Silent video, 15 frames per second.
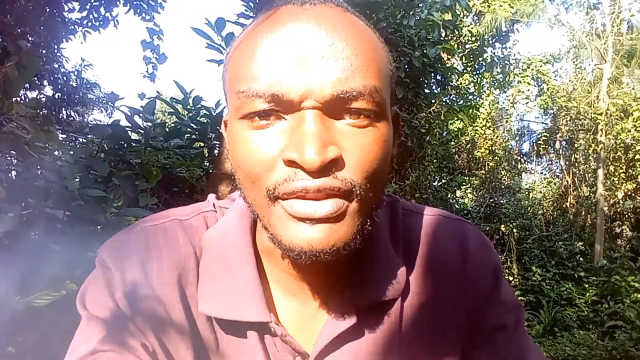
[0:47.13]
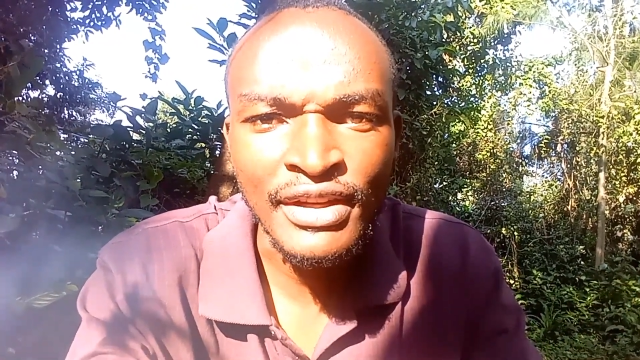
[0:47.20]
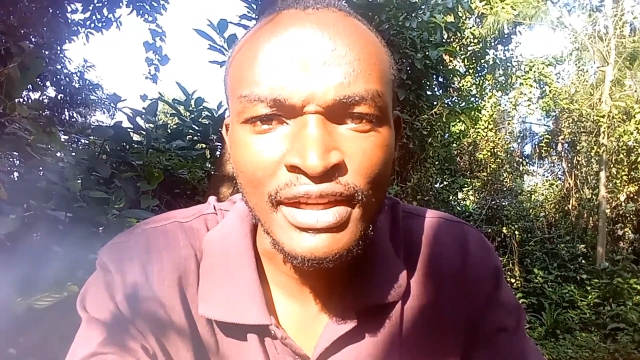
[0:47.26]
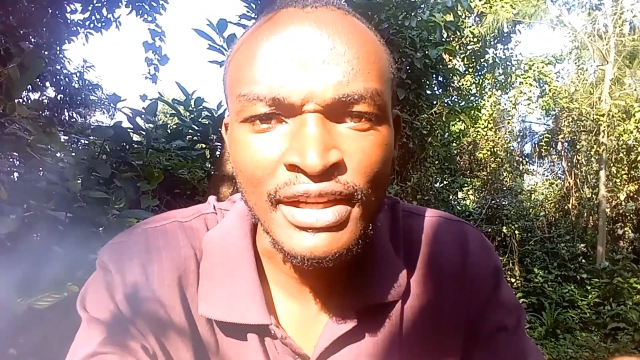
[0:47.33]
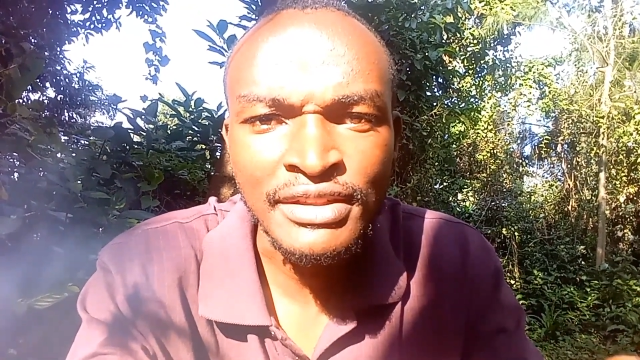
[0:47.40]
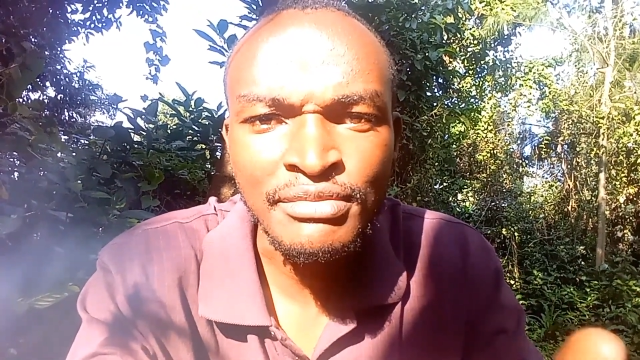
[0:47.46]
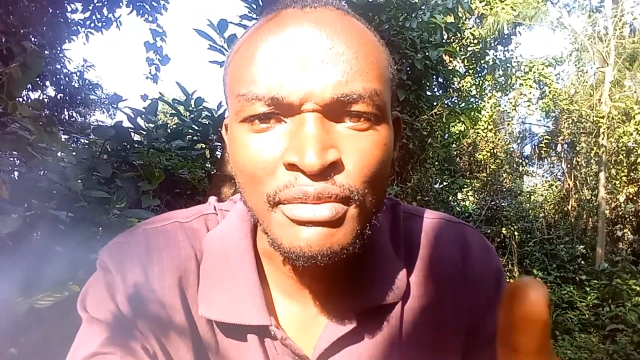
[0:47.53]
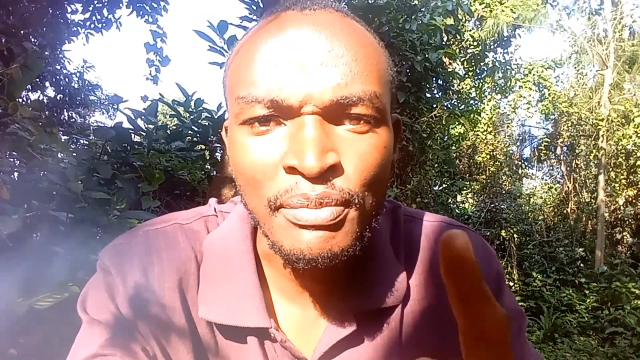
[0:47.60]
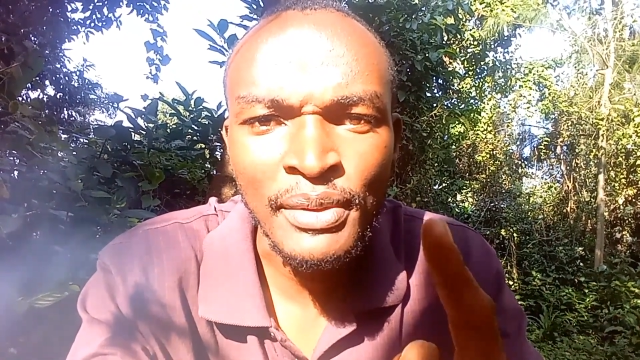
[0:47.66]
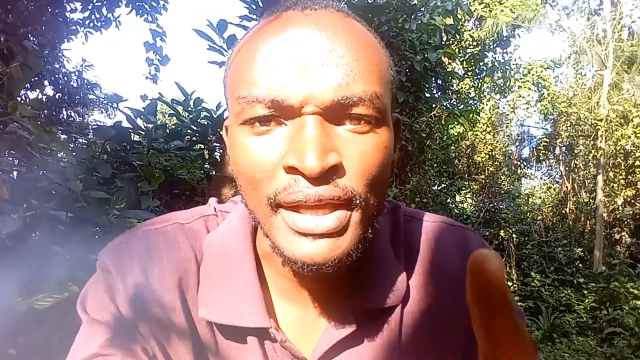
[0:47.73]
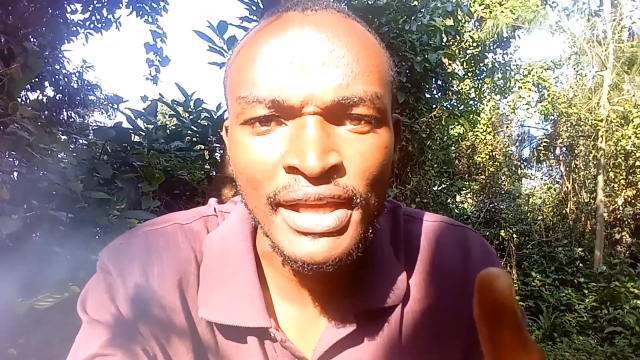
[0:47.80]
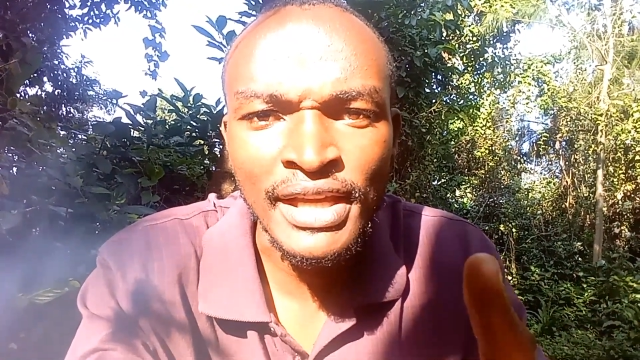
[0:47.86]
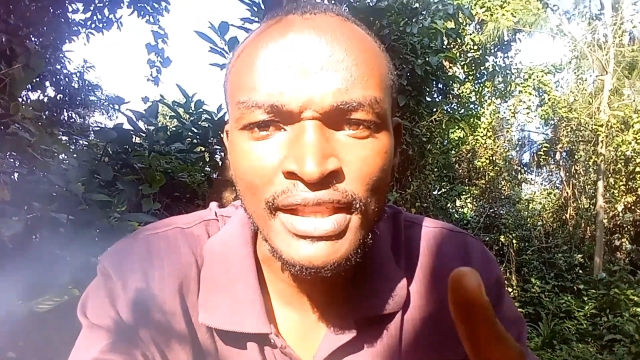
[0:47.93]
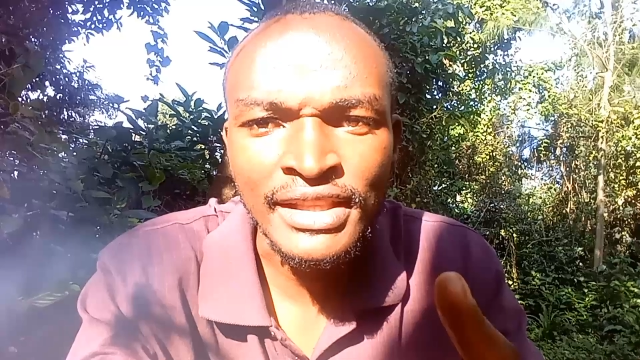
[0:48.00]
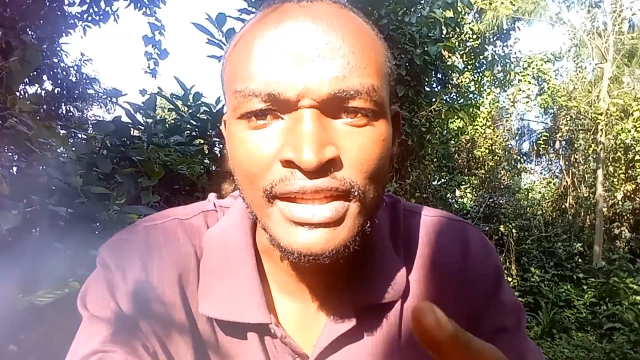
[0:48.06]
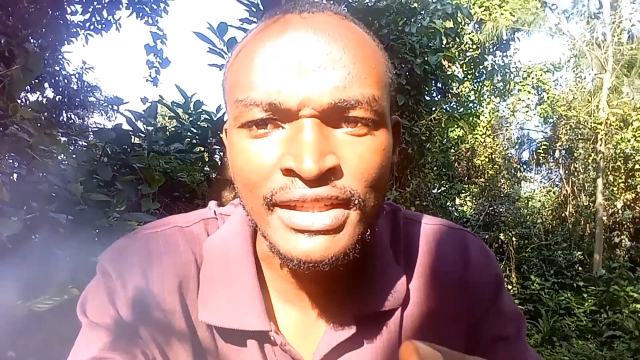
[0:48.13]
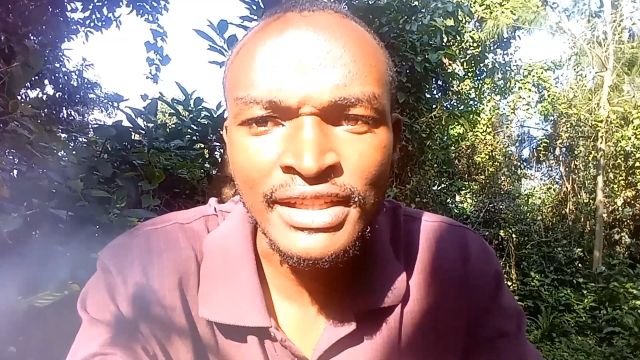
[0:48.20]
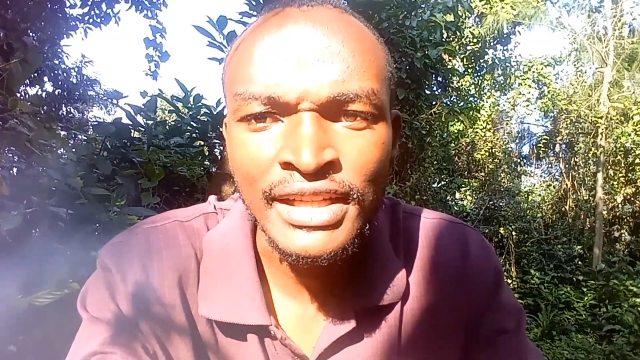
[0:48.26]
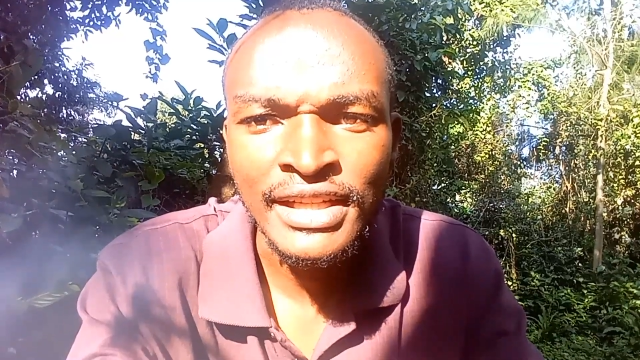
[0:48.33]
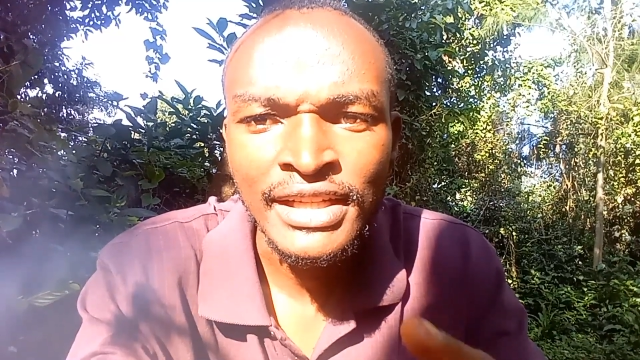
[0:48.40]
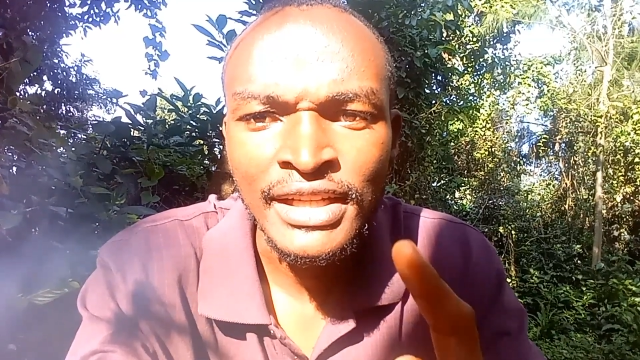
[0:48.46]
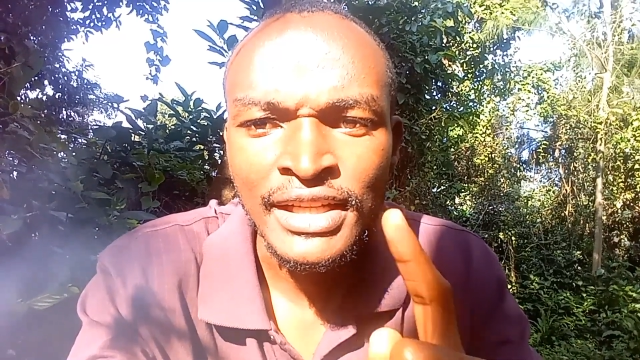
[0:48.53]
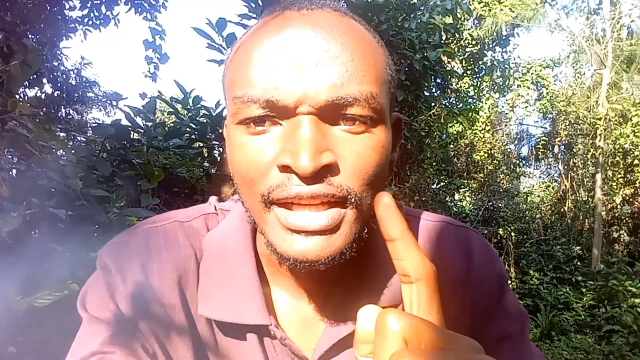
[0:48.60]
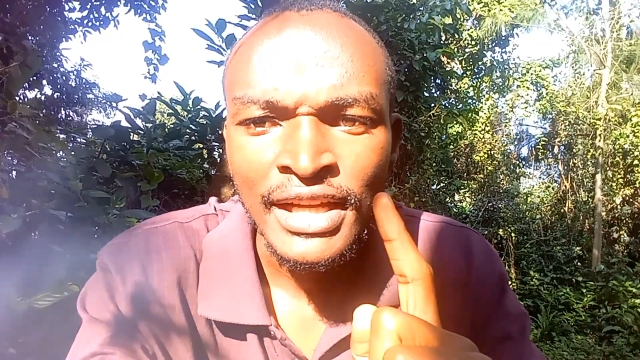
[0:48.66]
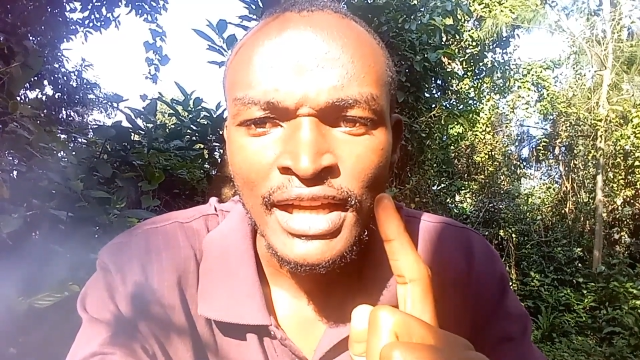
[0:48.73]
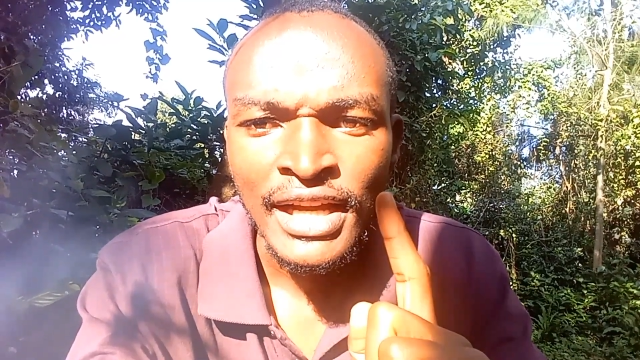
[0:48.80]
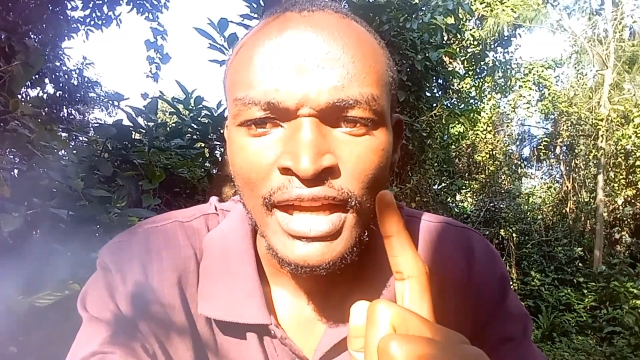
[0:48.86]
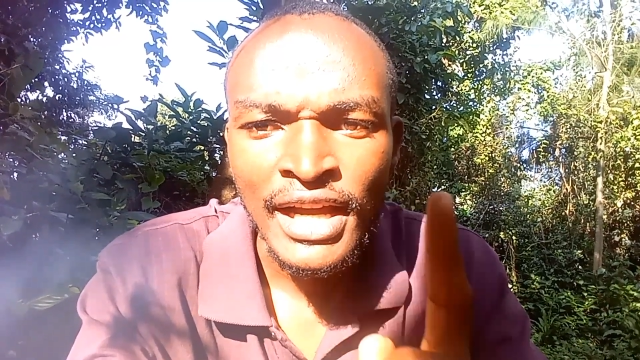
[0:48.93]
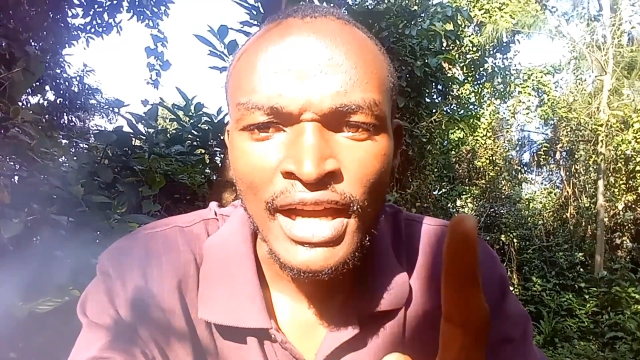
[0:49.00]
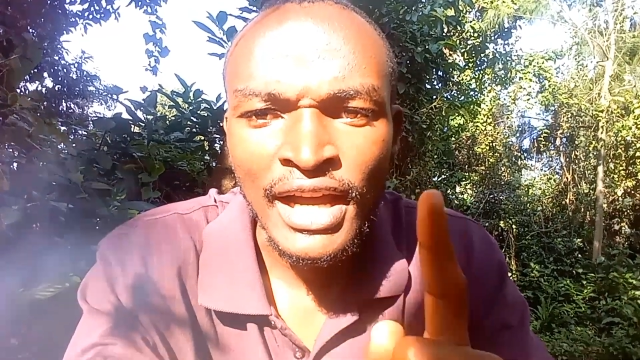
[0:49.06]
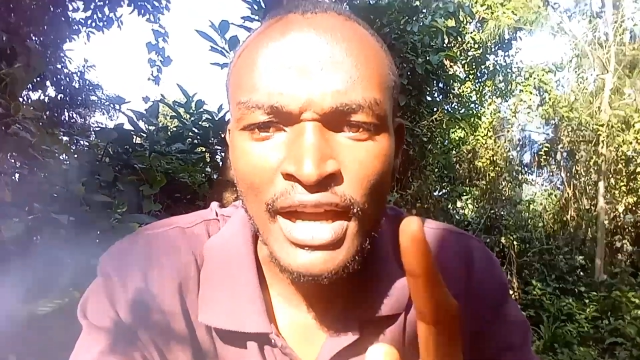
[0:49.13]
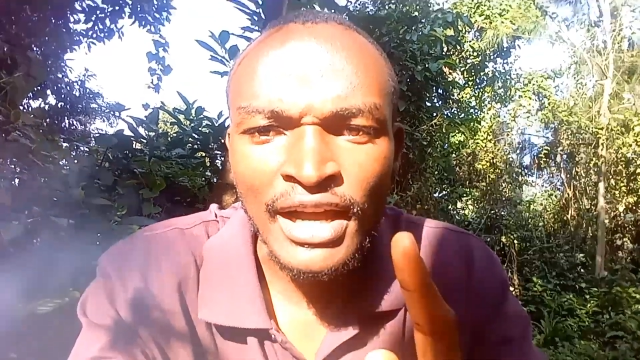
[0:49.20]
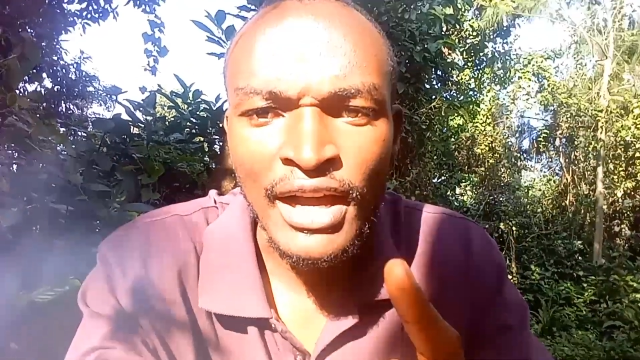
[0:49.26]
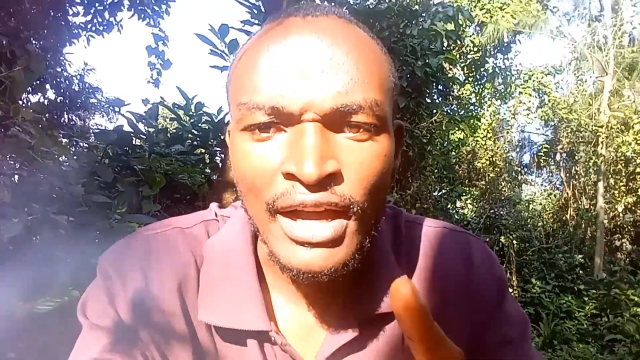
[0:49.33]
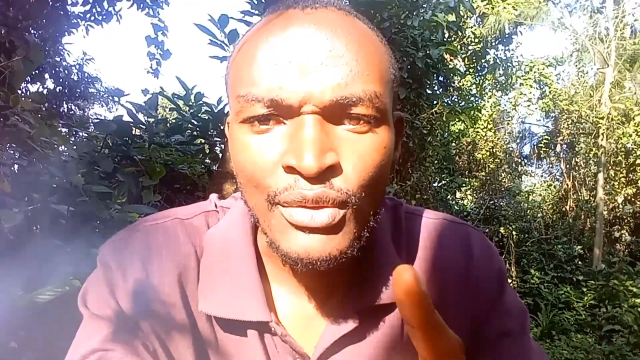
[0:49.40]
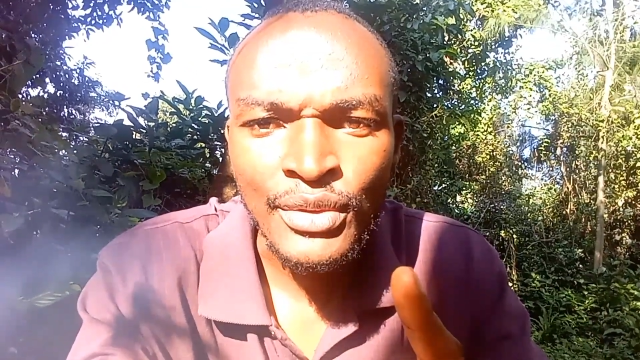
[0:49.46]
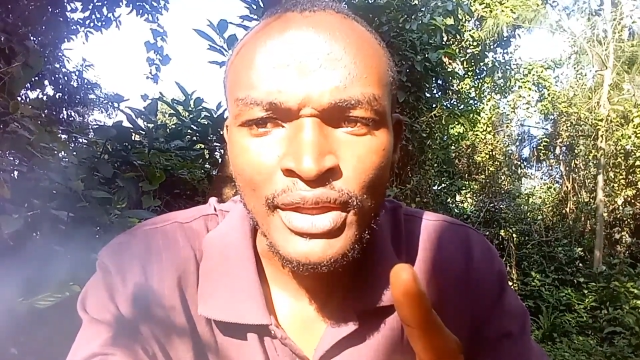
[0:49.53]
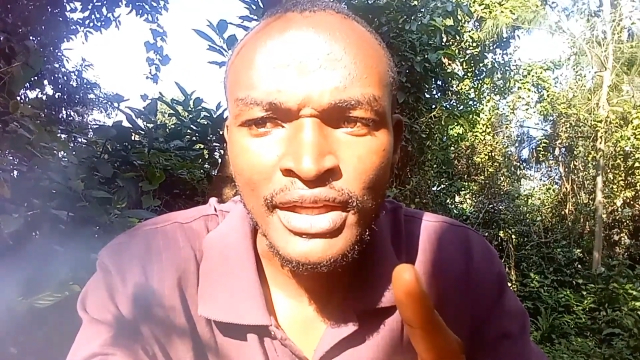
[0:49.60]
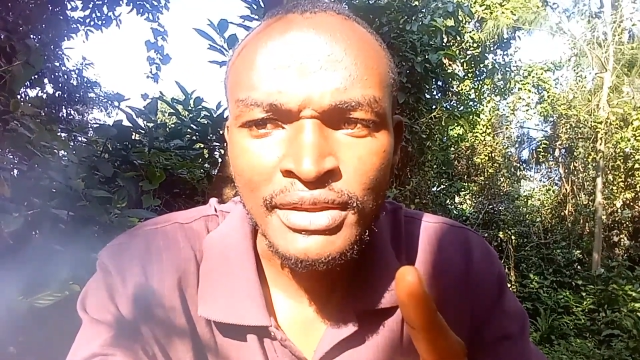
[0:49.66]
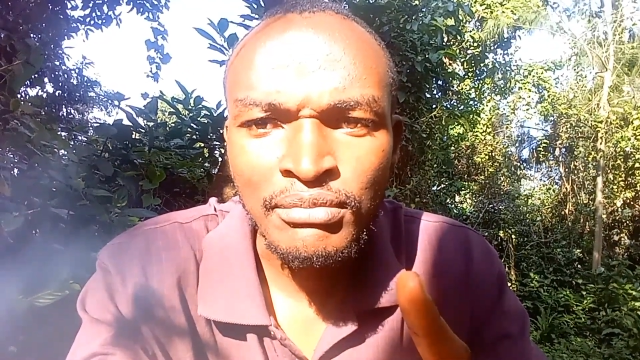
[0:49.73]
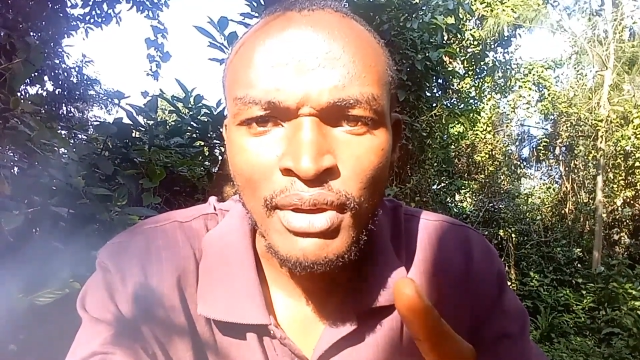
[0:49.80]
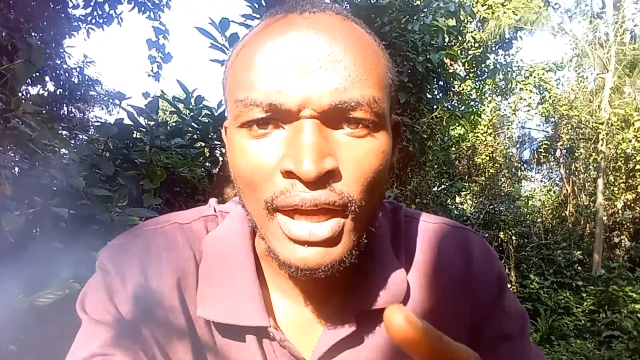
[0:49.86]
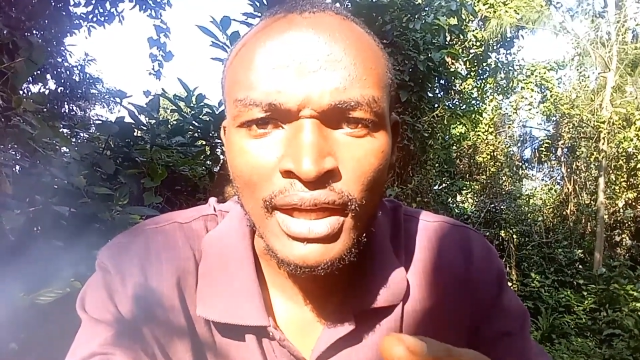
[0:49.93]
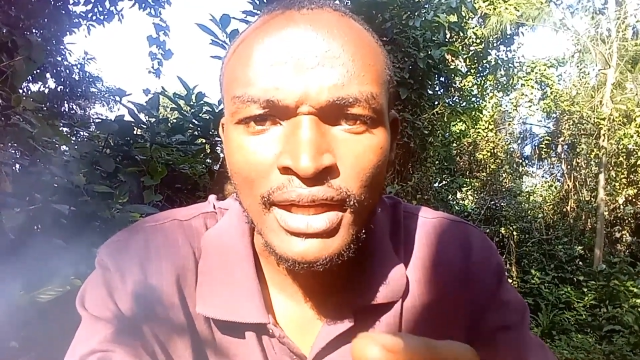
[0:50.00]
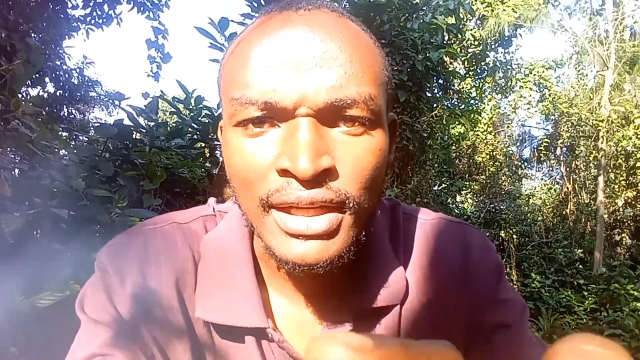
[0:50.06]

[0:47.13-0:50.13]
Let me play, and then we get back.